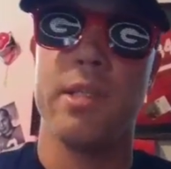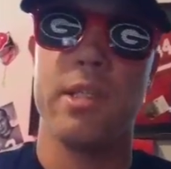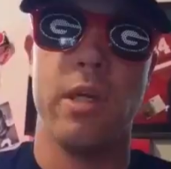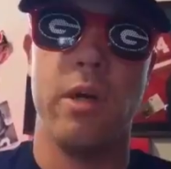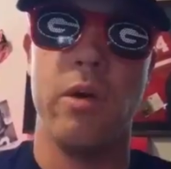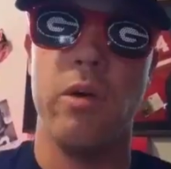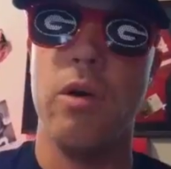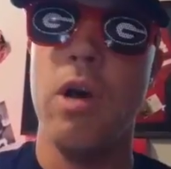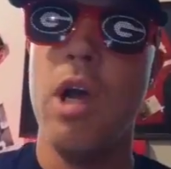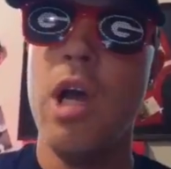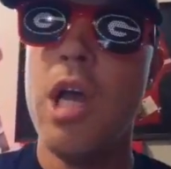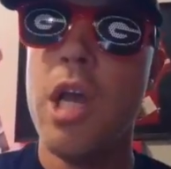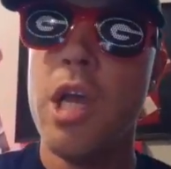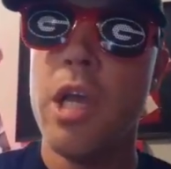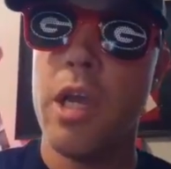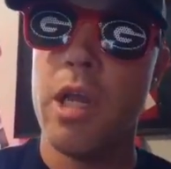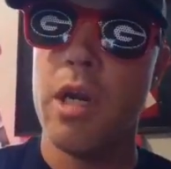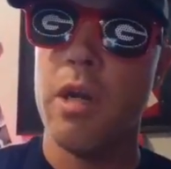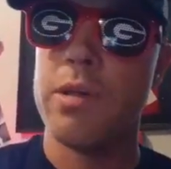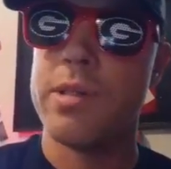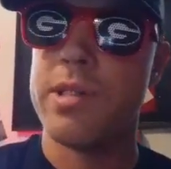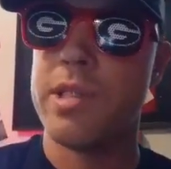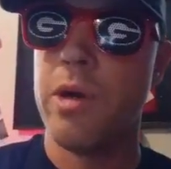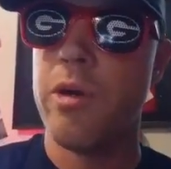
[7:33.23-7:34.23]
So, you
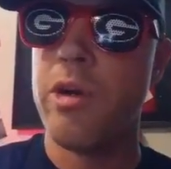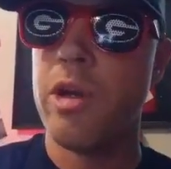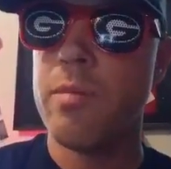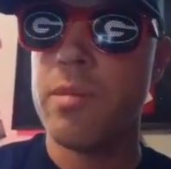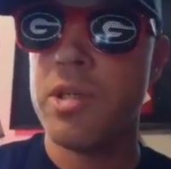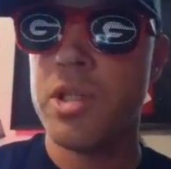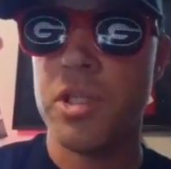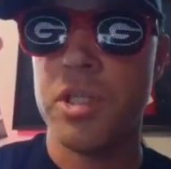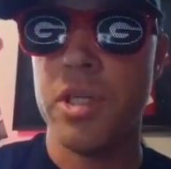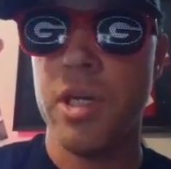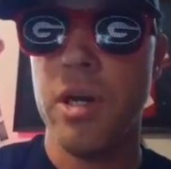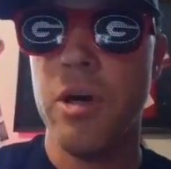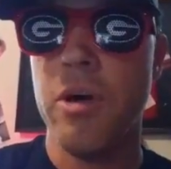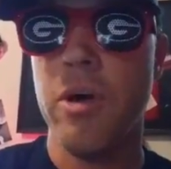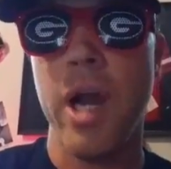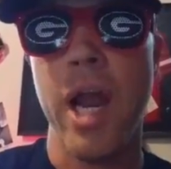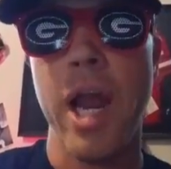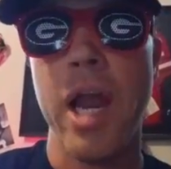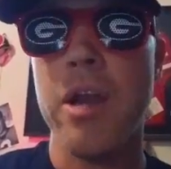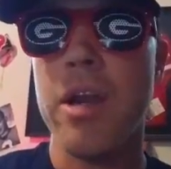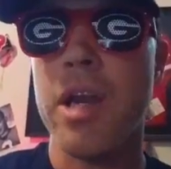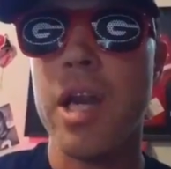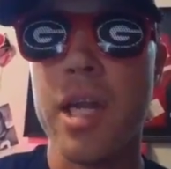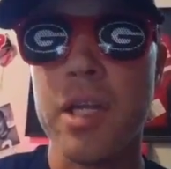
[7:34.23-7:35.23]
know, Sony Michel
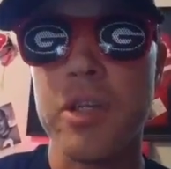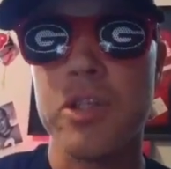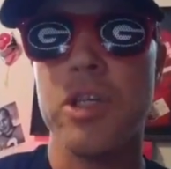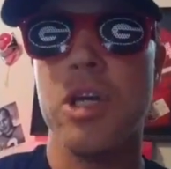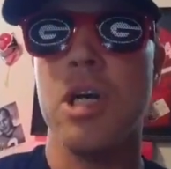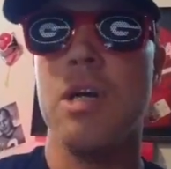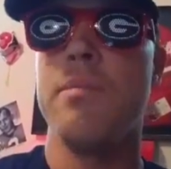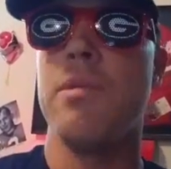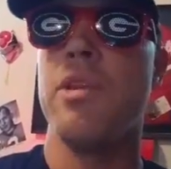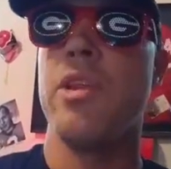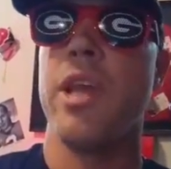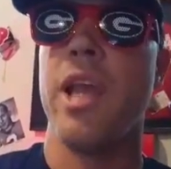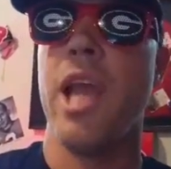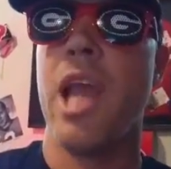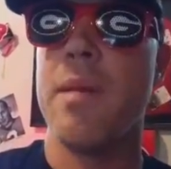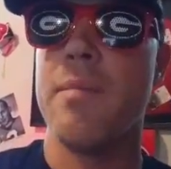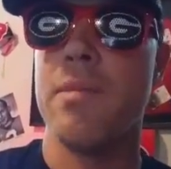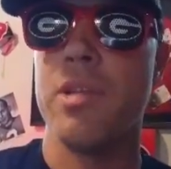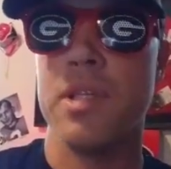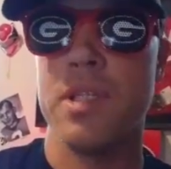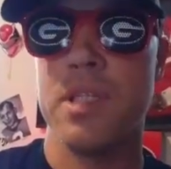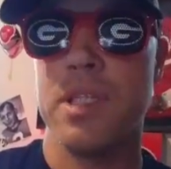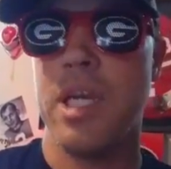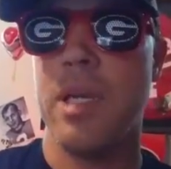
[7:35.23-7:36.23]
and Nick Chubb in the game
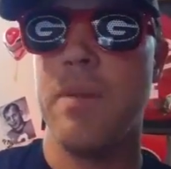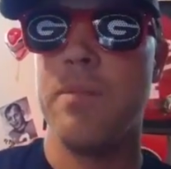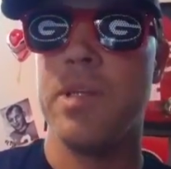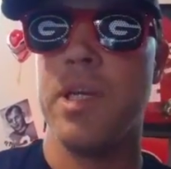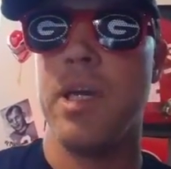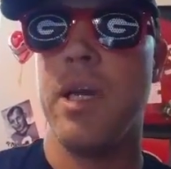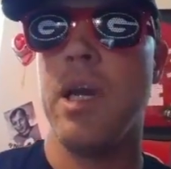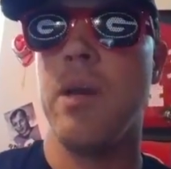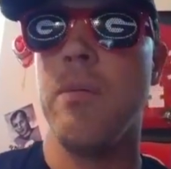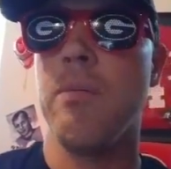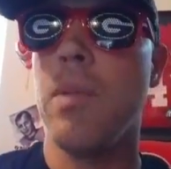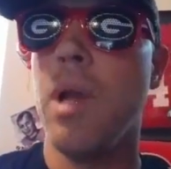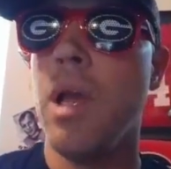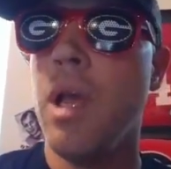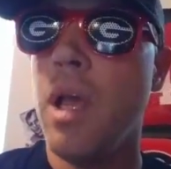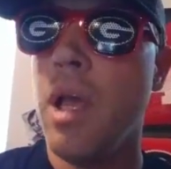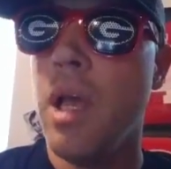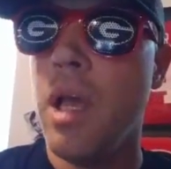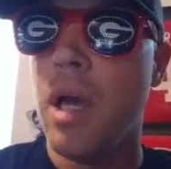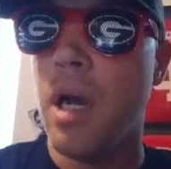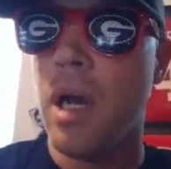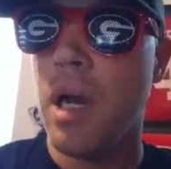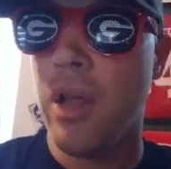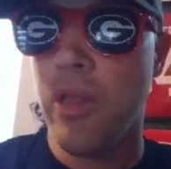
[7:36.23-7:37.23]
at the same time,
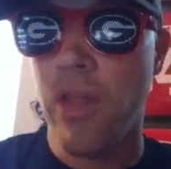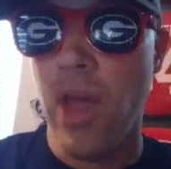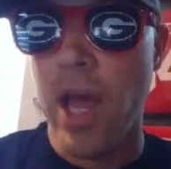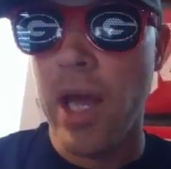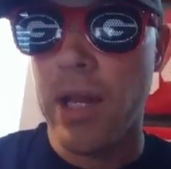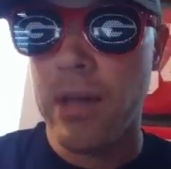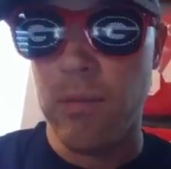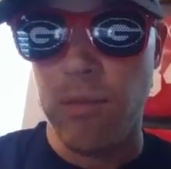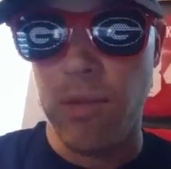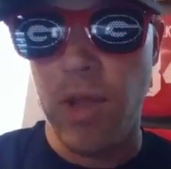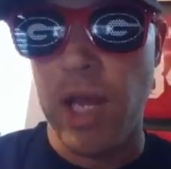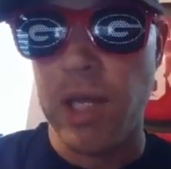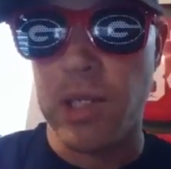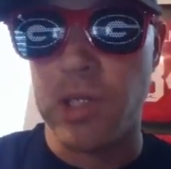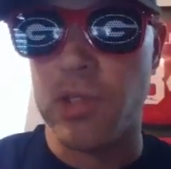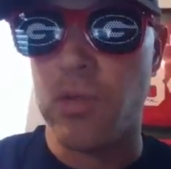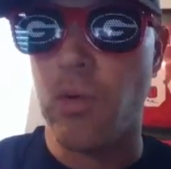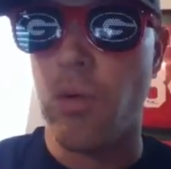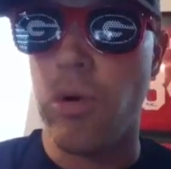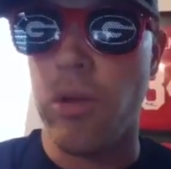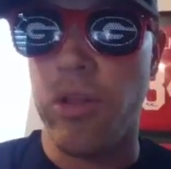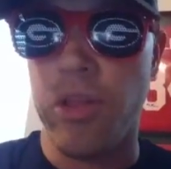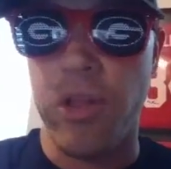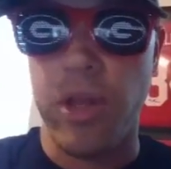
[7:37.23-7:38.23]
that
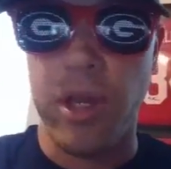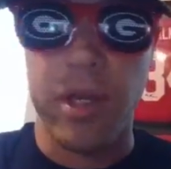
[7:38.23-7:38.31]
sort of